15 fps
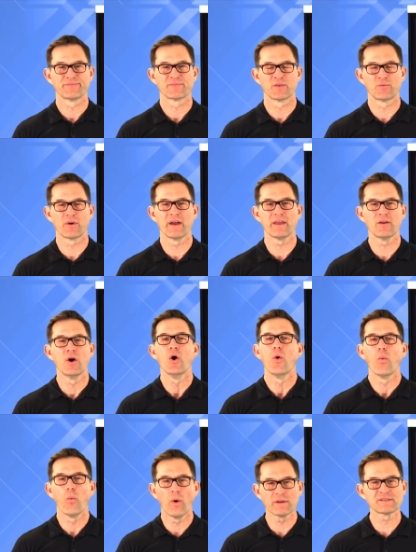right?
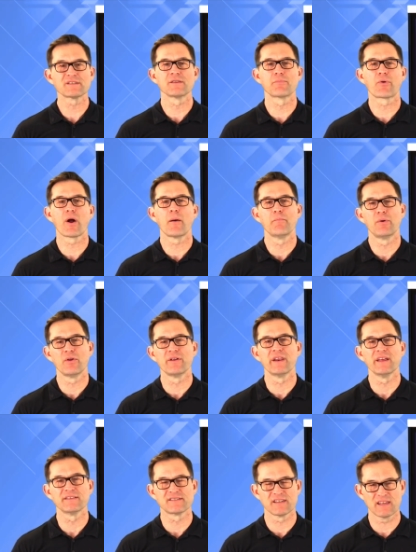What's the
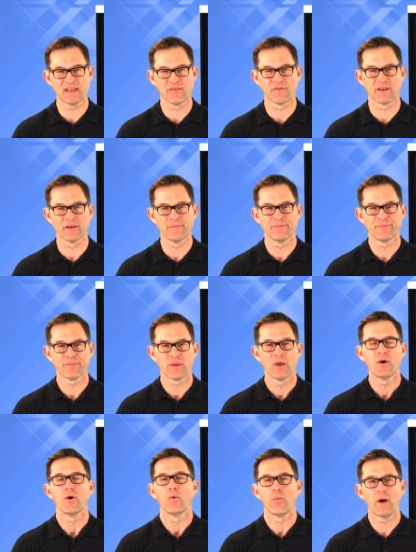probability it's even?
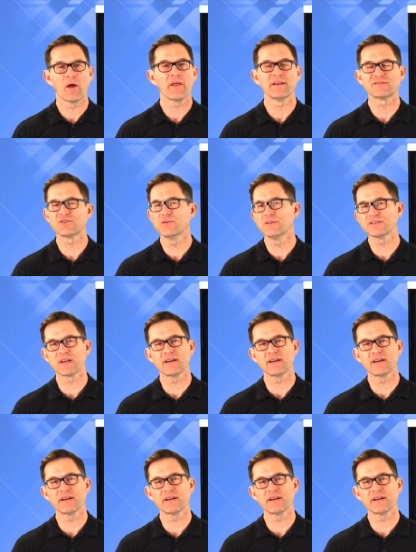Well, as soon as